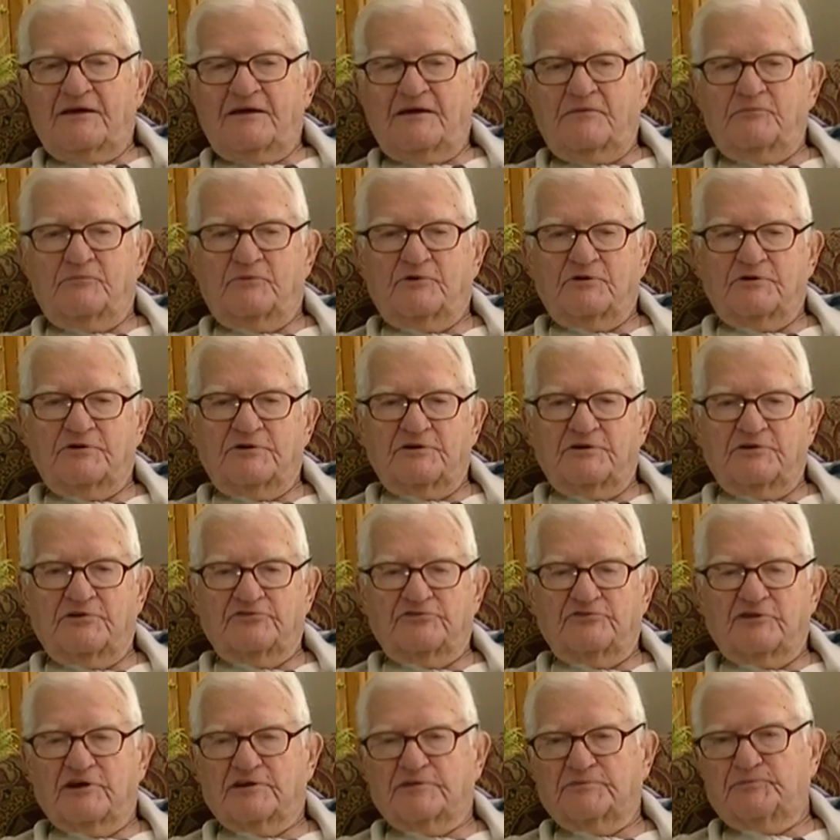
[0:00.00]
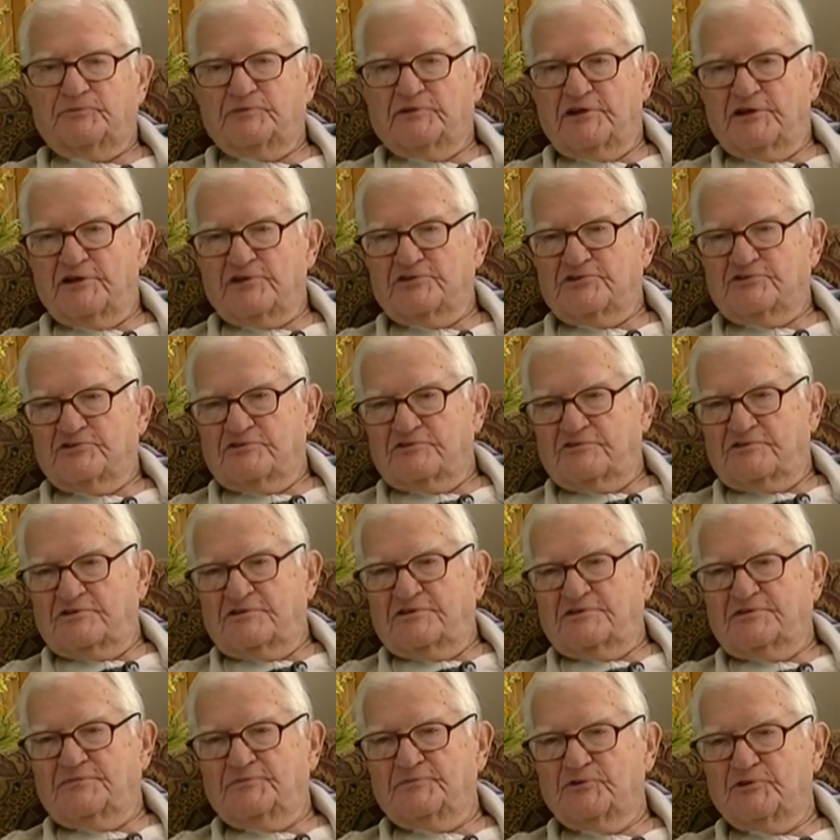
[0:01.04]
But his explanation
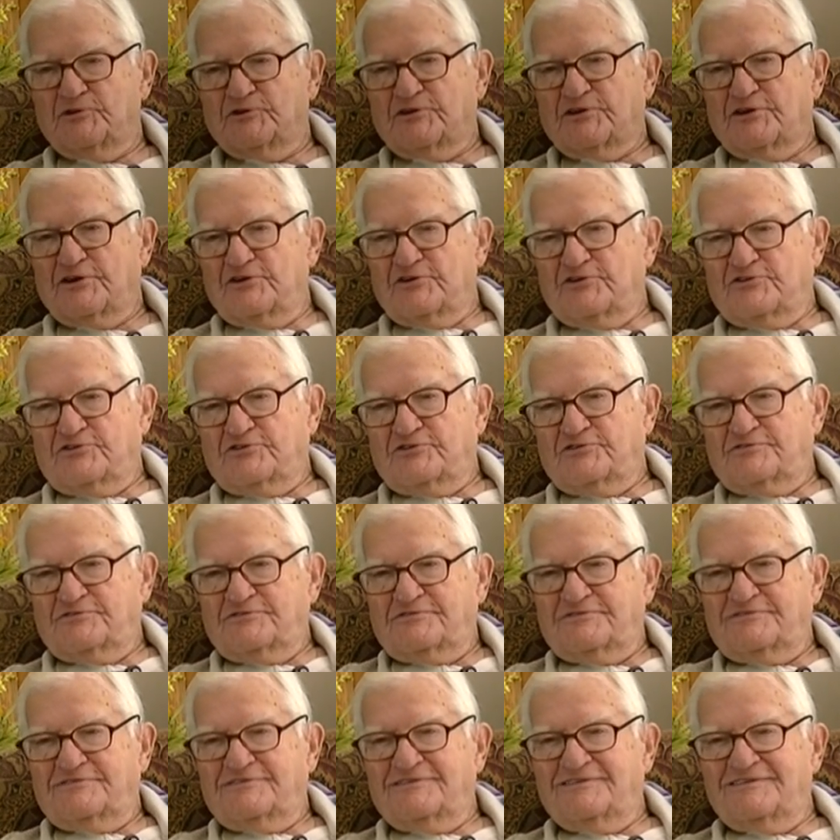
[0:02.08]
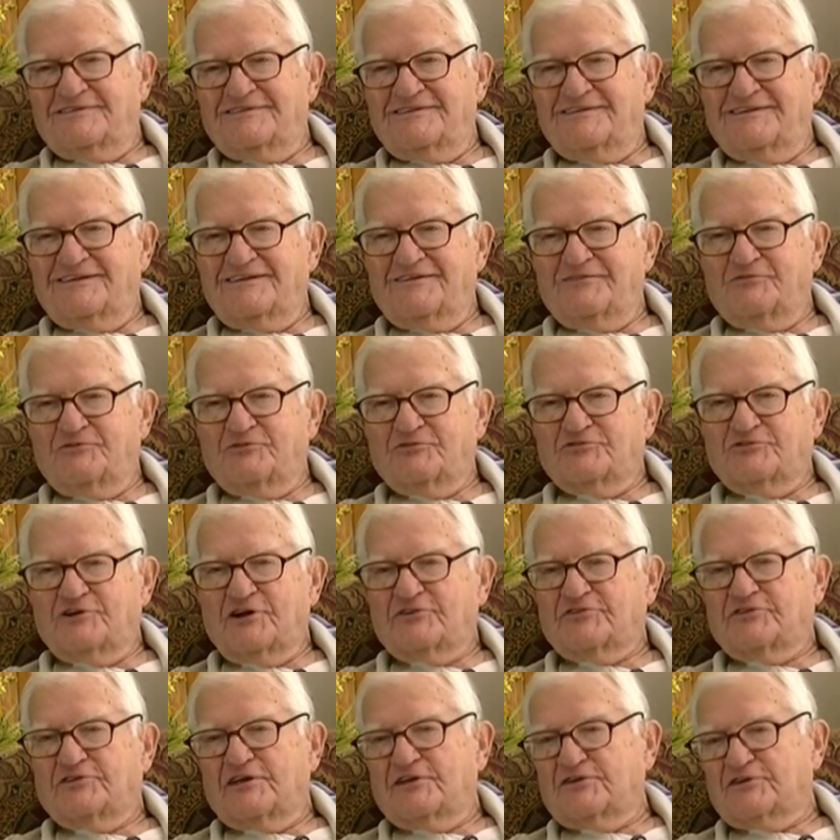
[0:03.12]
and communication was
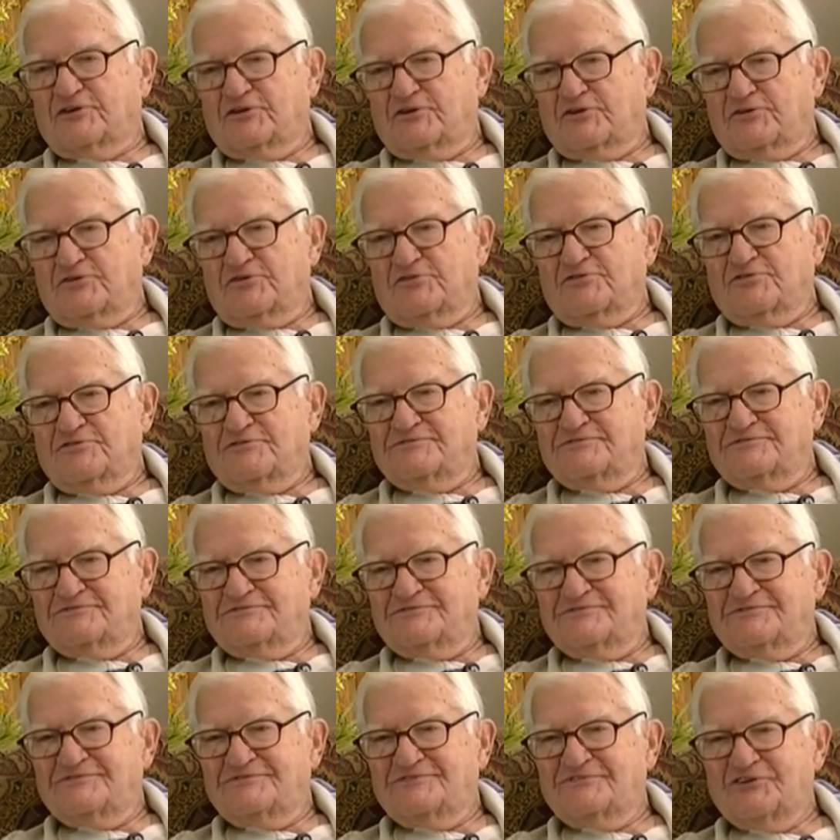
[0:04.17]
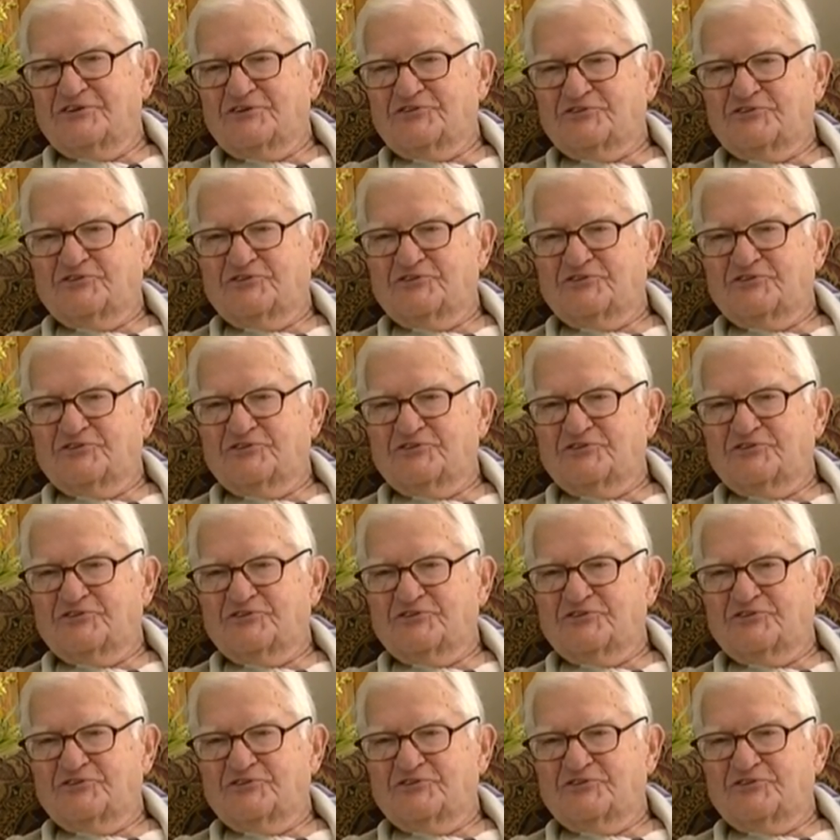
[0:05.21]
not that clear, just